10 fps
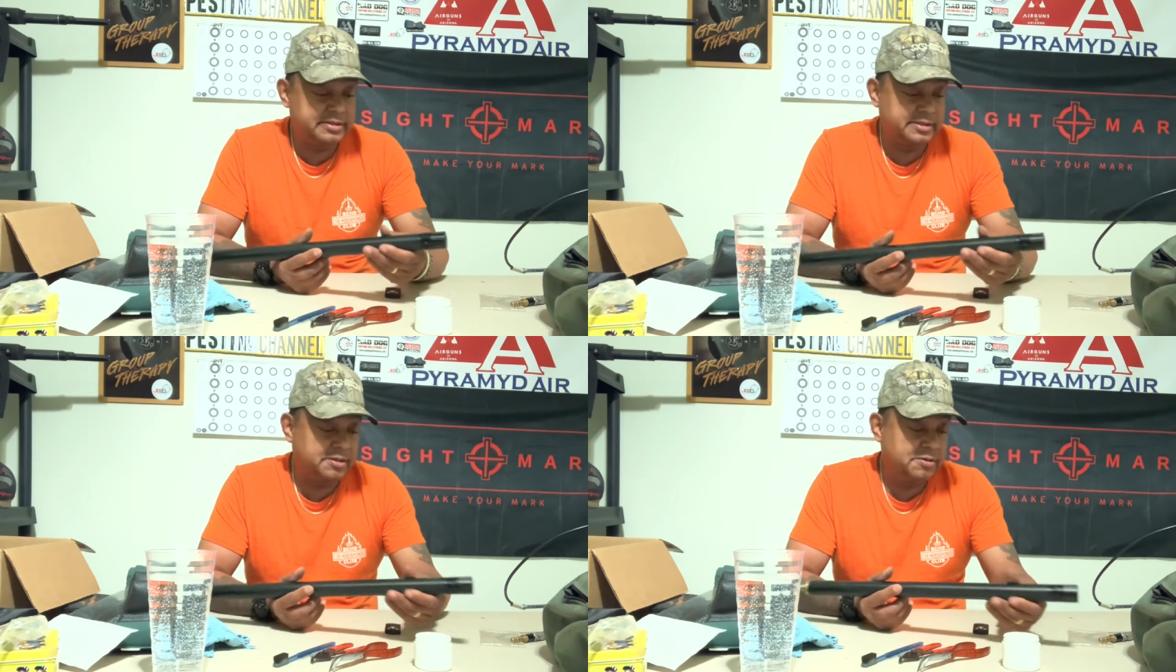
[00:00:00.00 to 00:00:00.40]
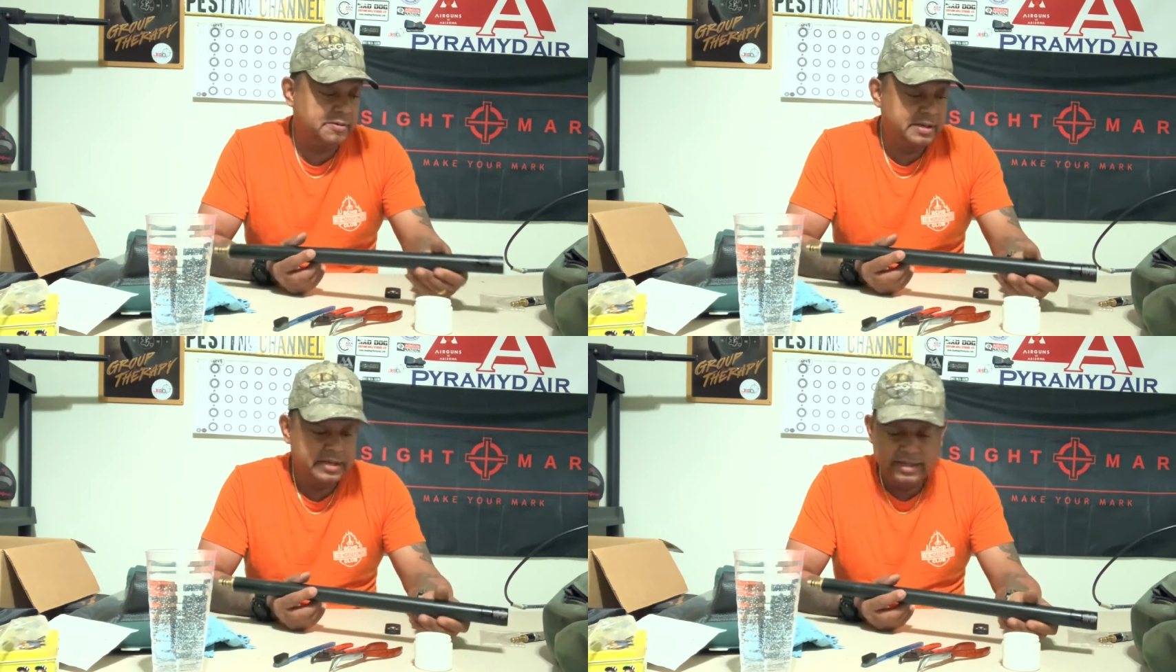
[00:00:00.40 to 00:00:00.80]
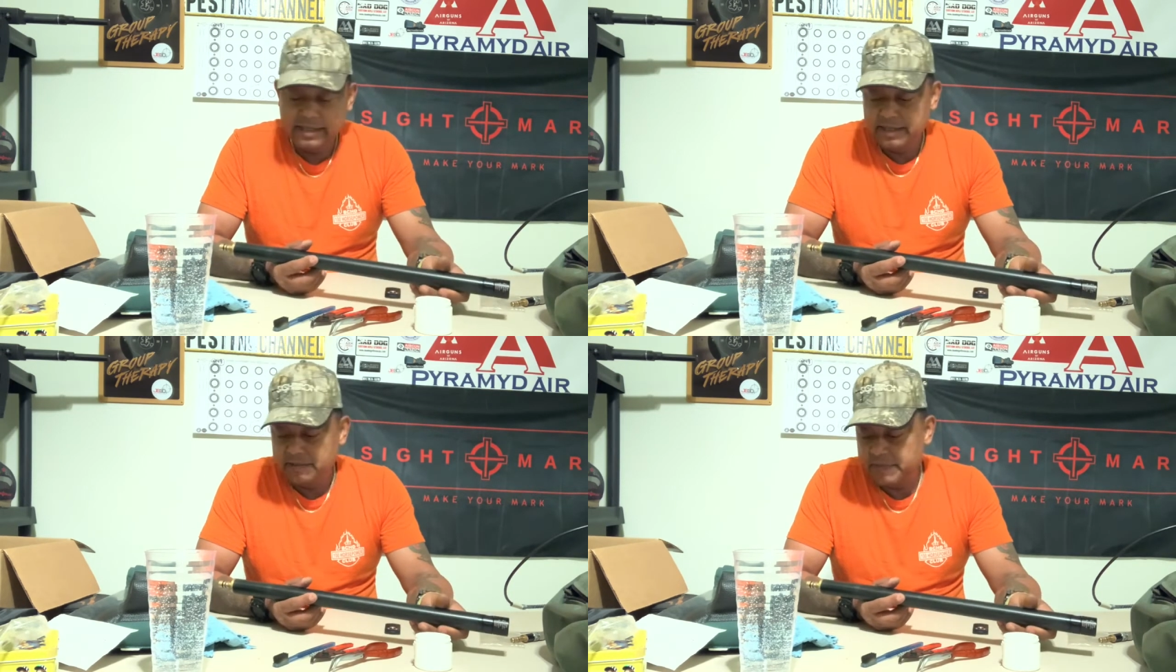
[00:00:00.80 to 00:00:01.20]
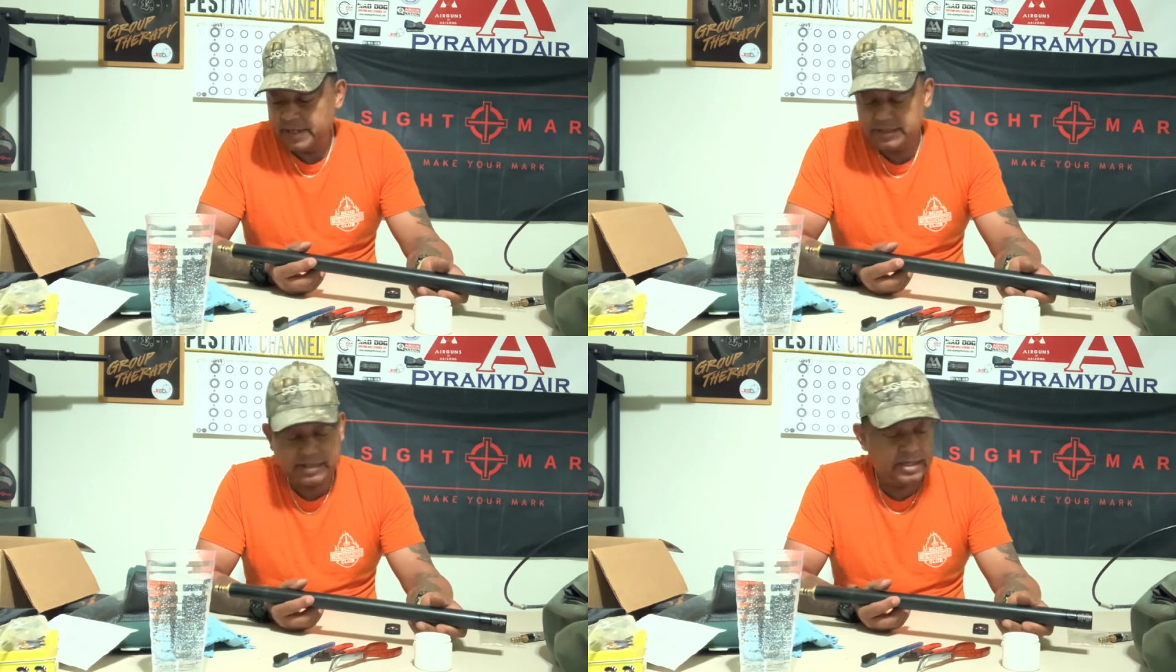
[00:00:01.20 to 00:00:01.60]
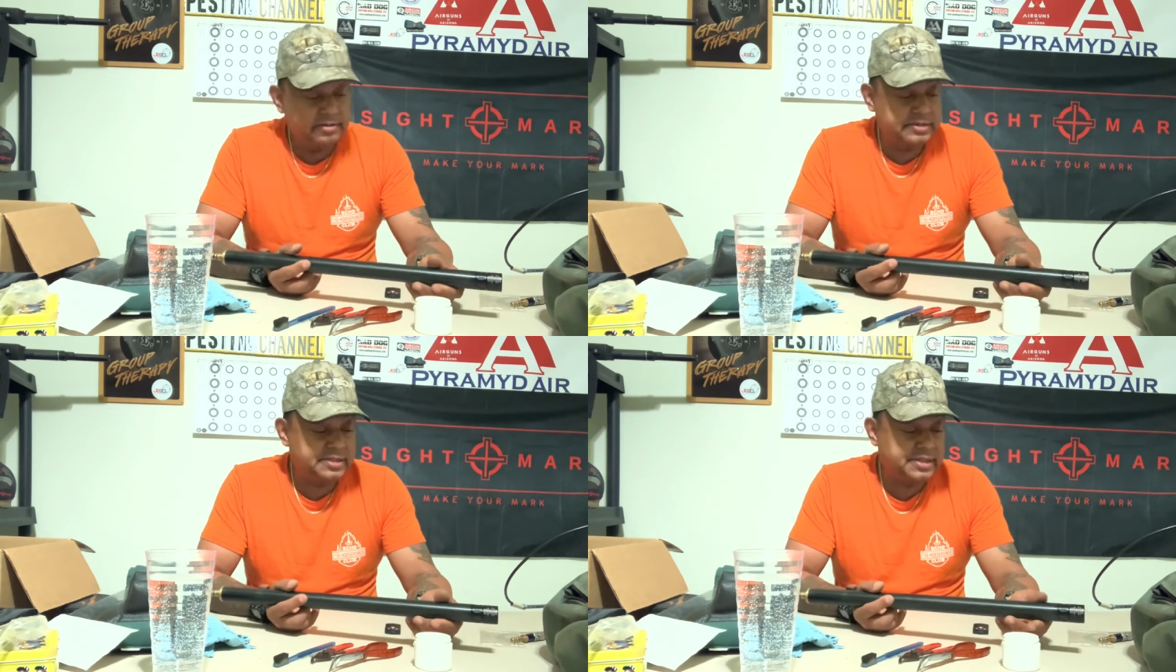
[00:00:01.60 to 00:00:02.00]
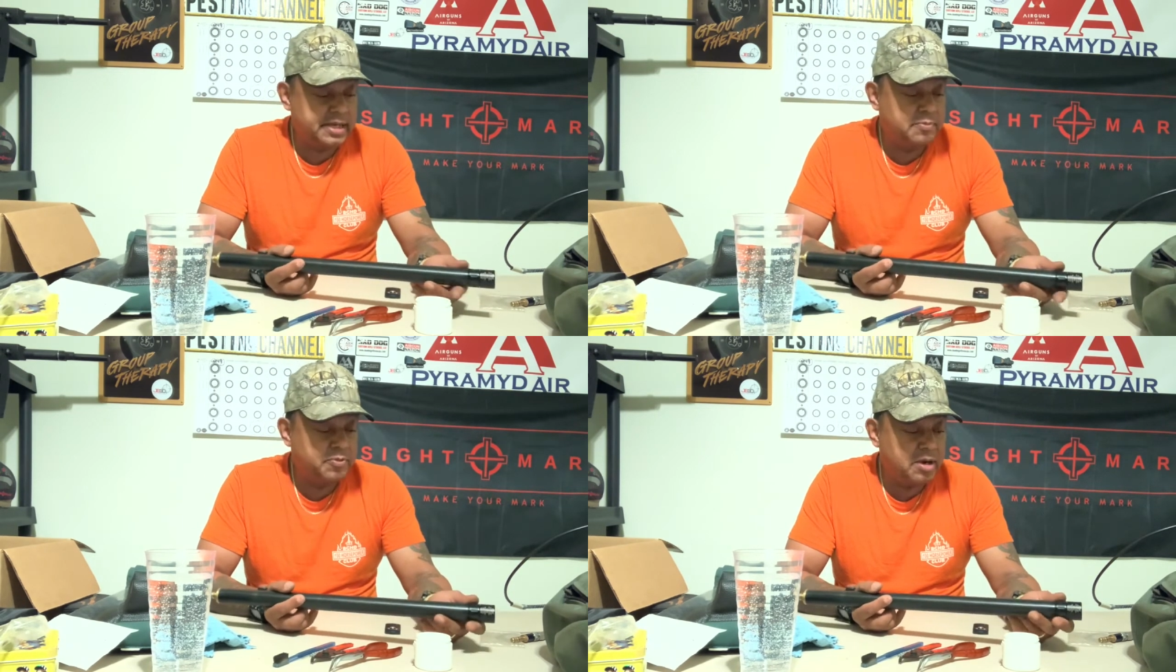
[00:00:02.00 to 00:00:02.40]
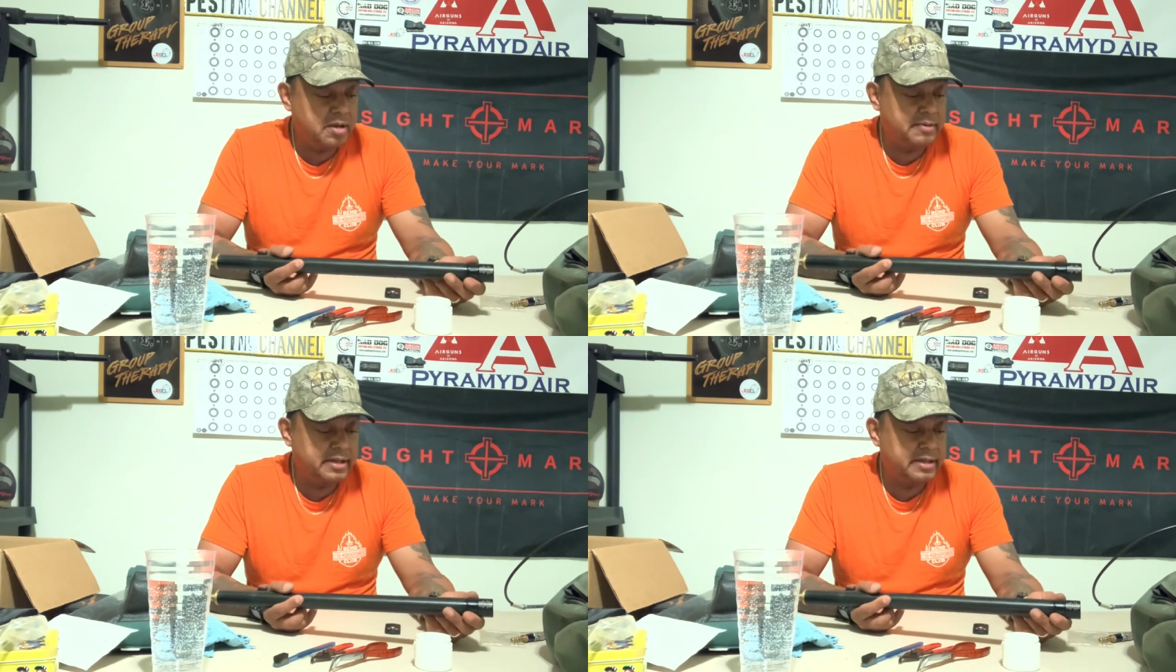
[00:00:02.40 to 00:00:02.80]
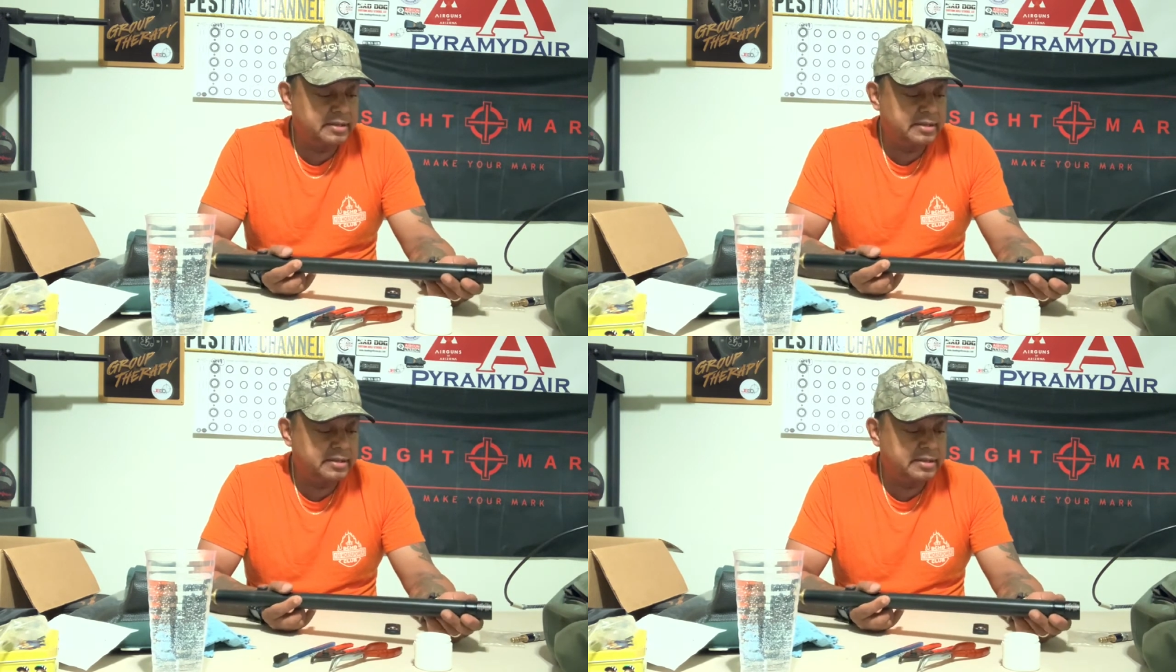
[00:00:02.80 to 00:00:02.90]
So basically it was the same problem